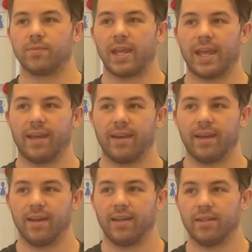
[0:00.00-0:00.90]

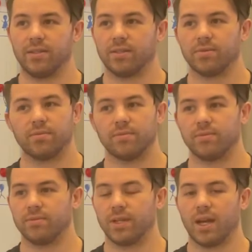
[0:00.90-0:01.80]
And
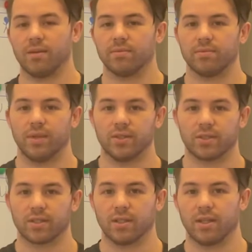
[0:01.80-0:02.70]
yeah,
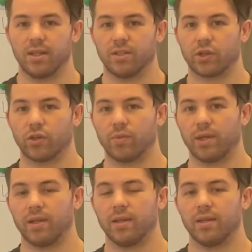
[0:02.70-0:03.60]
basically he told me
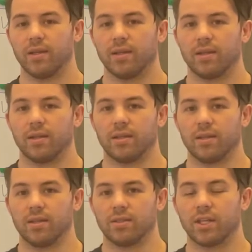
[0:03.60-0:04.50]

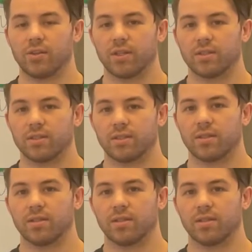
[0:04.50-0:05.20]
the secrets,